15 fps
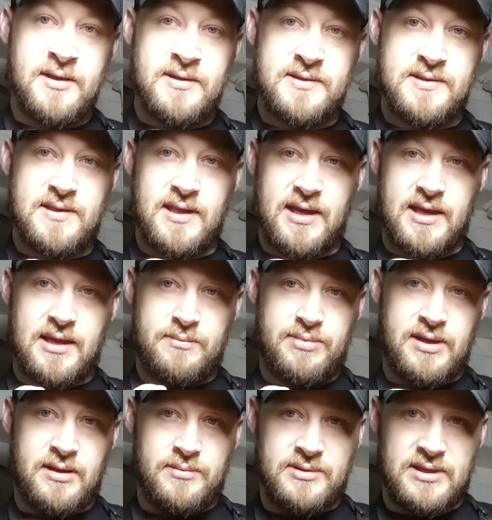so that he'd
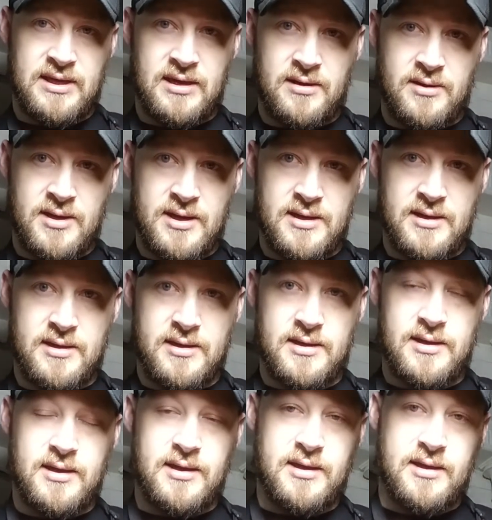be able to carry it
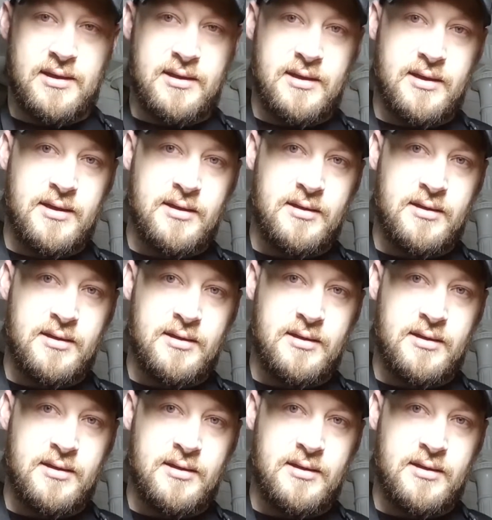in